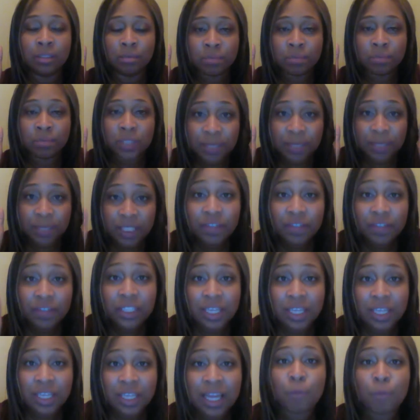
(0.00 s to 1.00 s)
specific
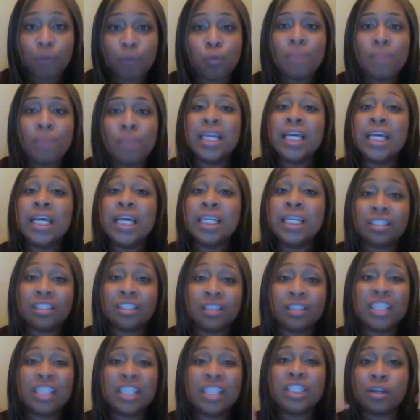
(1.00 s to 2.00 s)
to that woman,
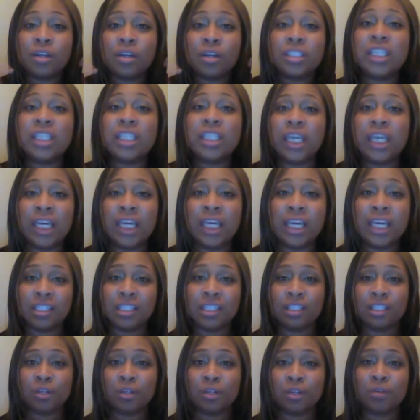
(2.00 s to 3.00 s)
it starts to get
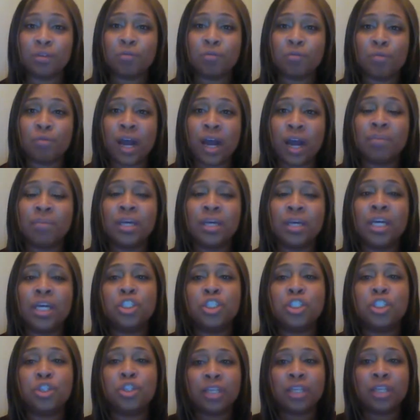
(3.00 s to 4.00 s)
easier, right?
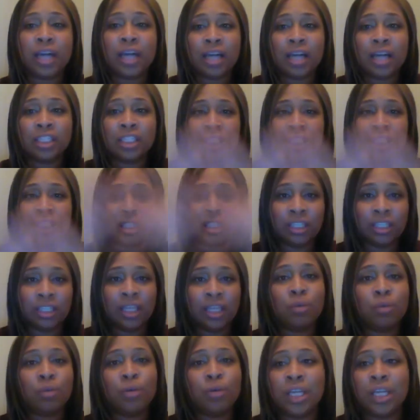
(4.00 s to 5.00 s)
Because you're not just
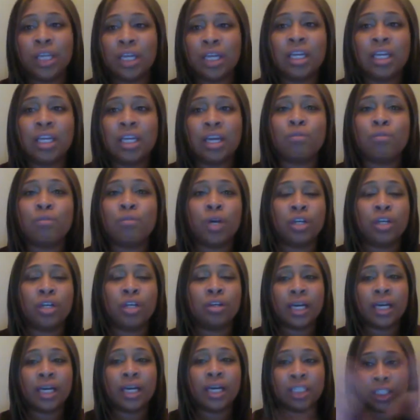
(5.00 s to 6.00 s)
dealing with any and everyone.
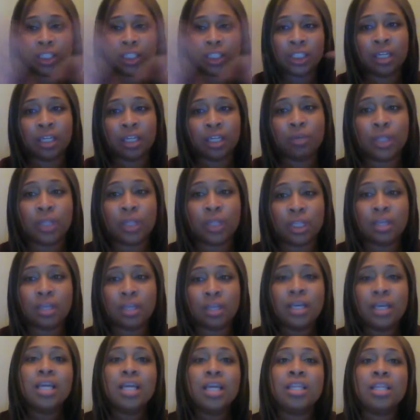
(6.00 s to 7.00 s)
You're not just dealing with the
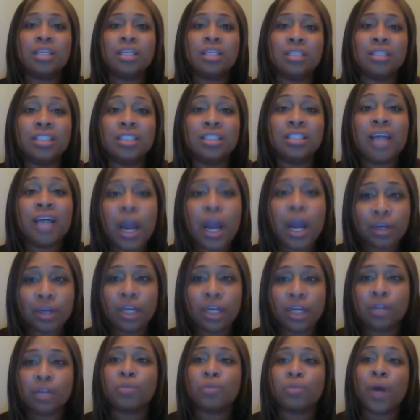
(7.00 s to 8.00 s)
tire
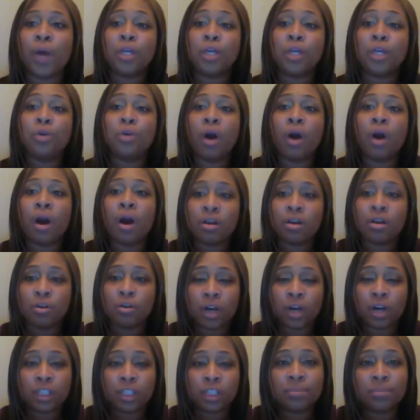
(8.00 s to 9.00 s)
kickers, right? You are
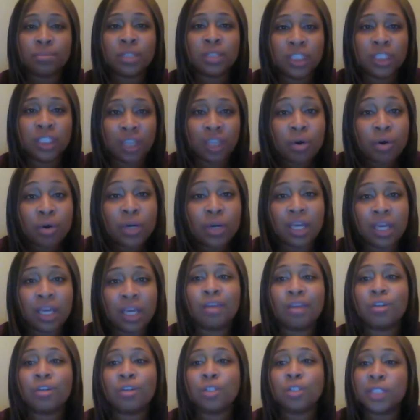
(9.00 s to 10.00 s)
zeroing
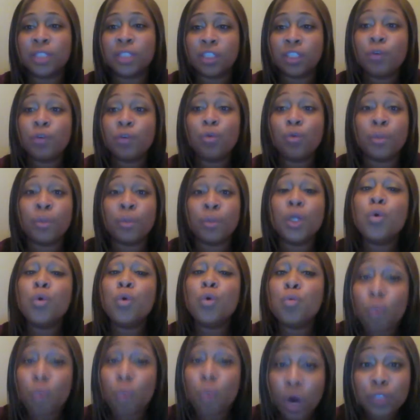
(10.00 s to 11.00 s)
in on specific woman who
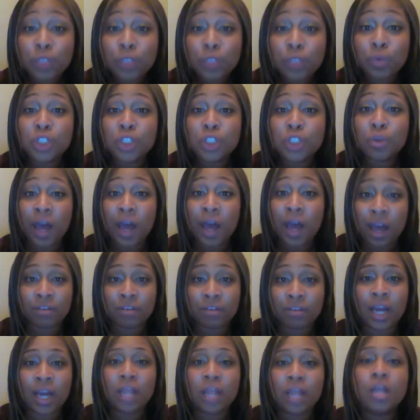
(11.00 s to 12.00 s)
wants what you have,
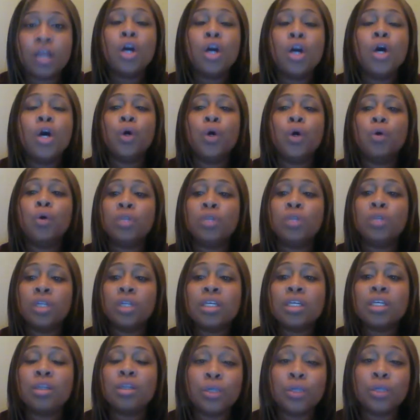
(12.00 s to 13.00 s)
right? Who
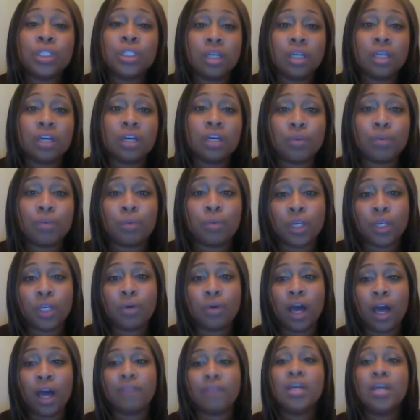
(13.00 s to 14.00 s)
is looking for what you
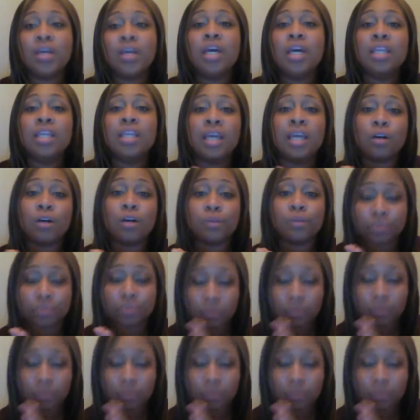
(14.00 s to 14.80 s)
have. Now,